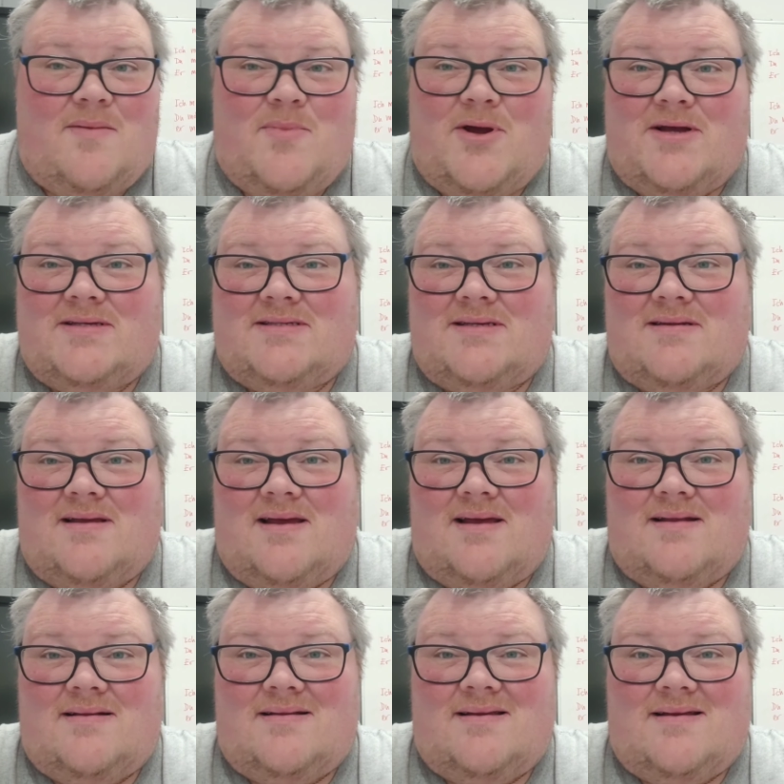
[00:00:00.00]
person,
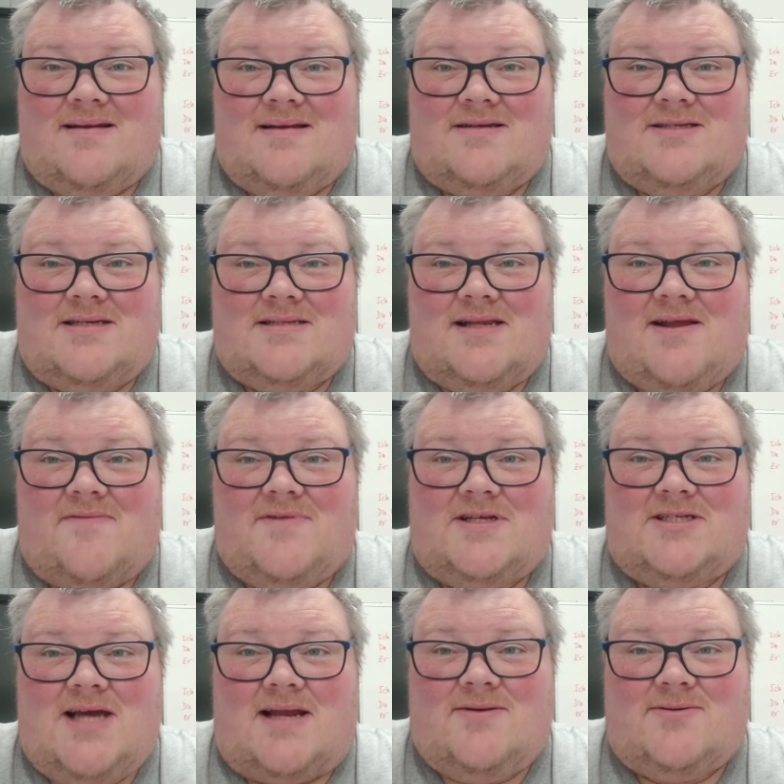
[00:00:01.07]
and she has a lovely
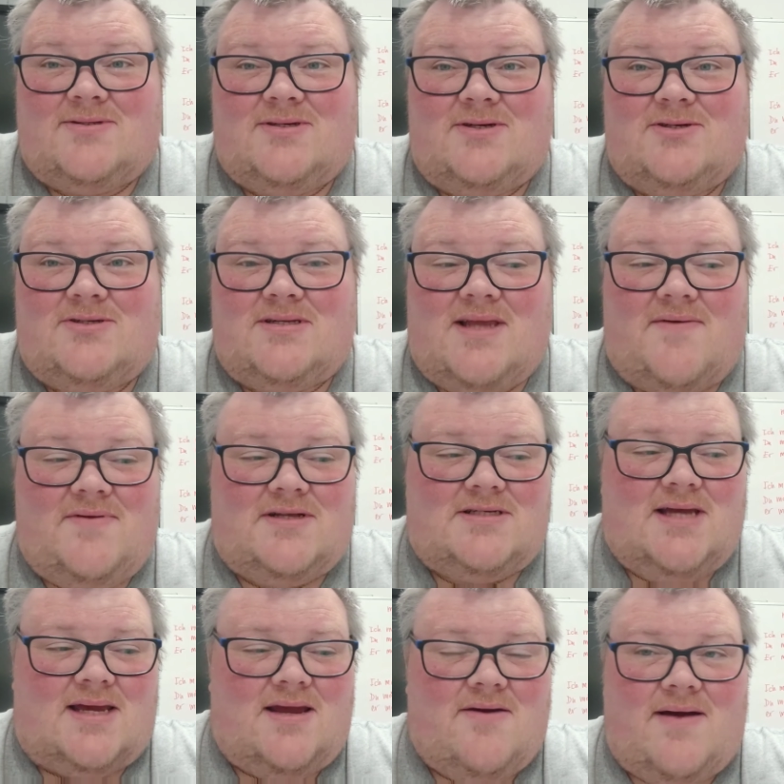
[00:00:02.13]
channel, so you should definitely
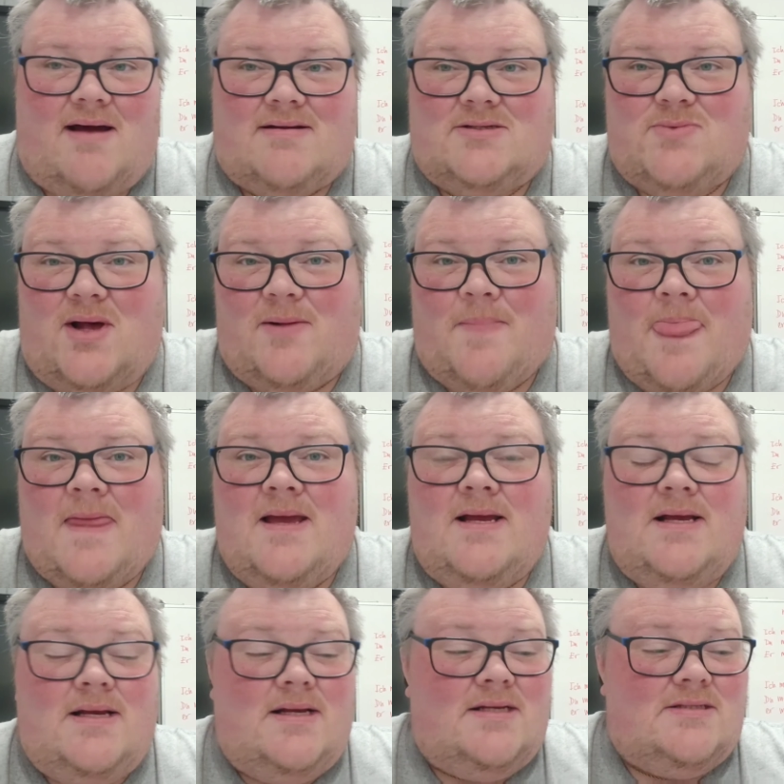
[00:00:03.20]
check her out as well.
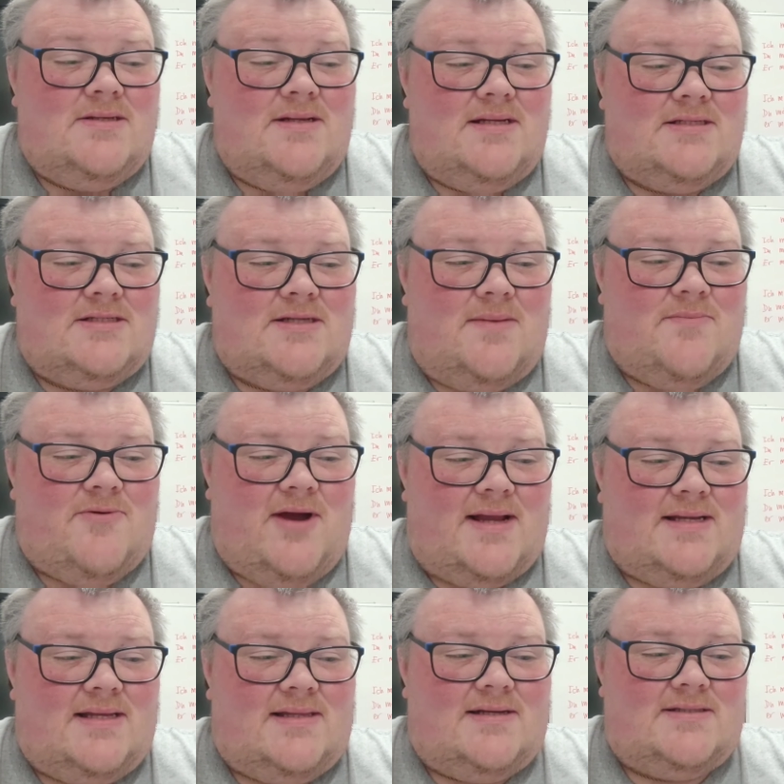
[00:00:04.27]
So let's jump
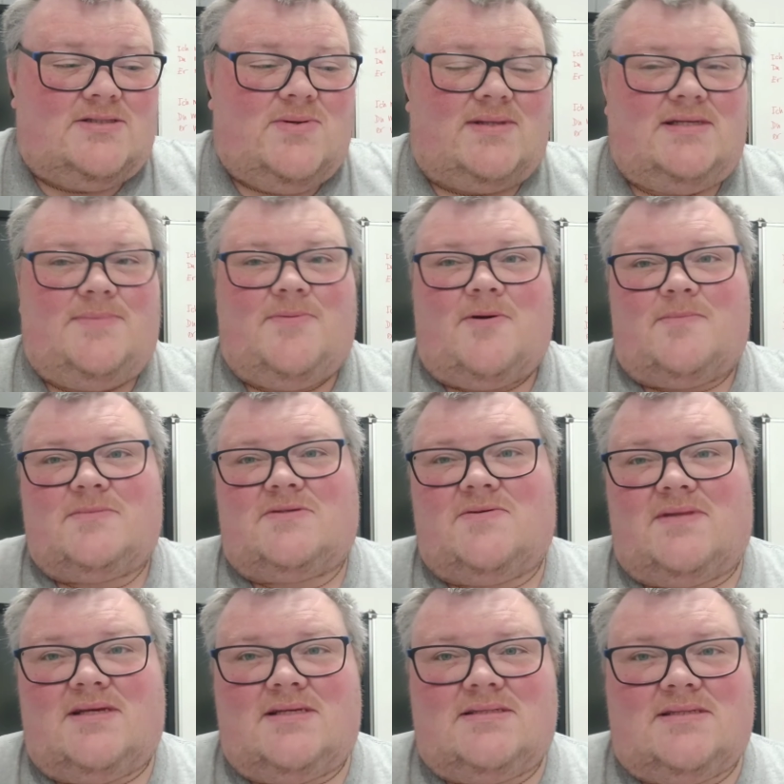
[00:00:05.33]
right in. There's 20 prompts
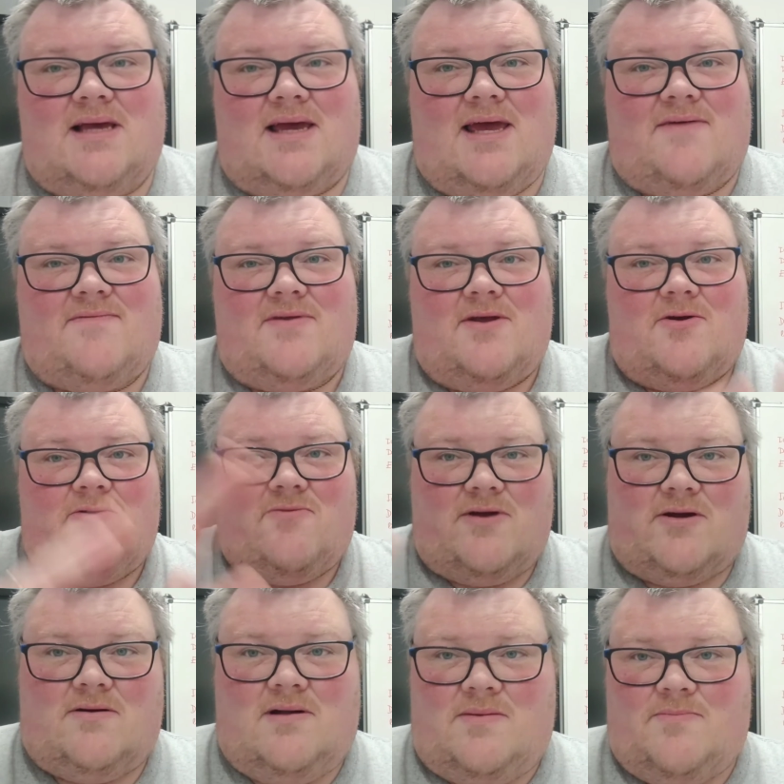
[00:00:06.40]
for this. I have no
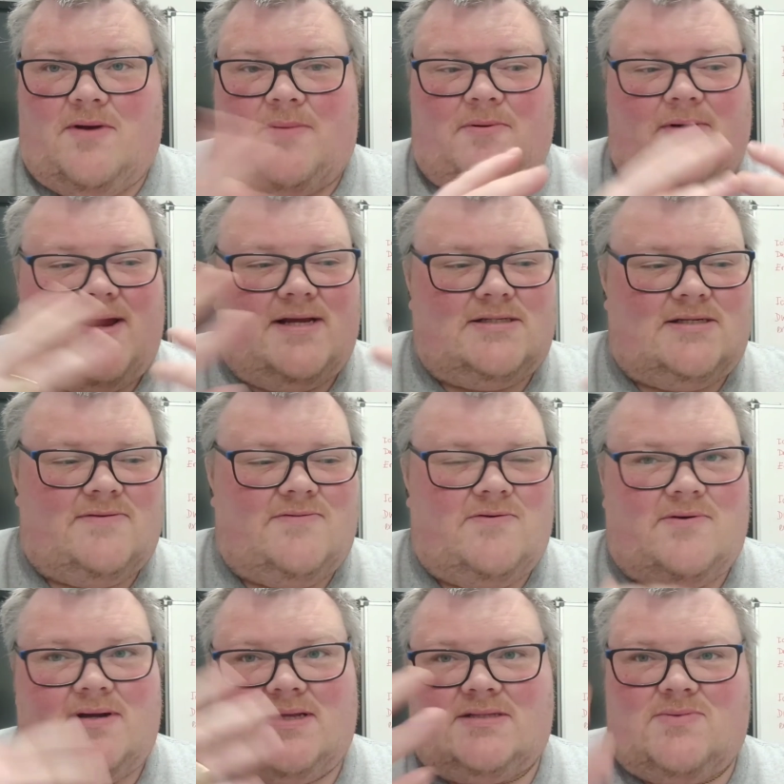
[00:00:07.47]
real preparation
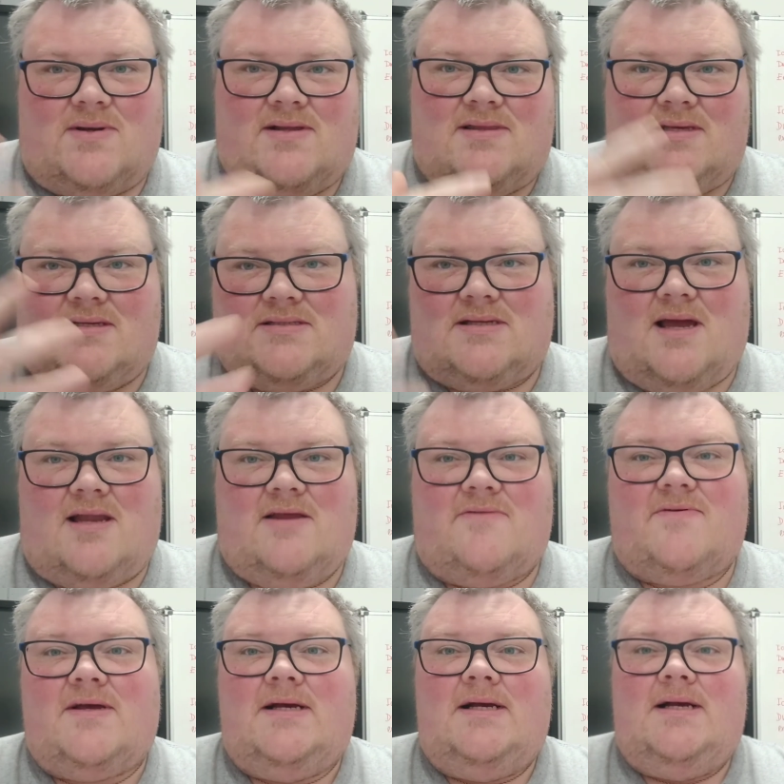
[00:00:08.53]
for it. It's one of these kind
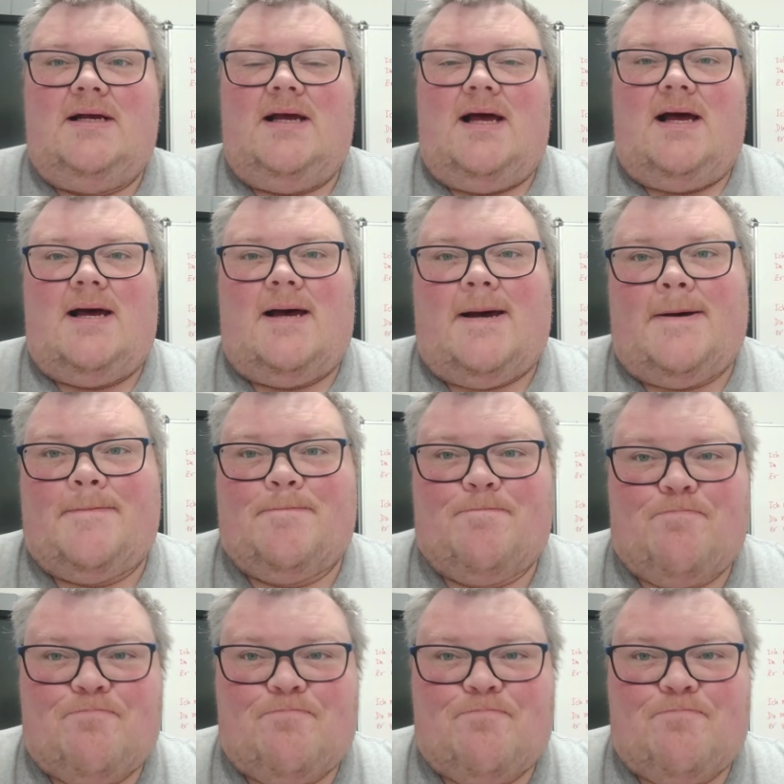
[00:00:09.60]
of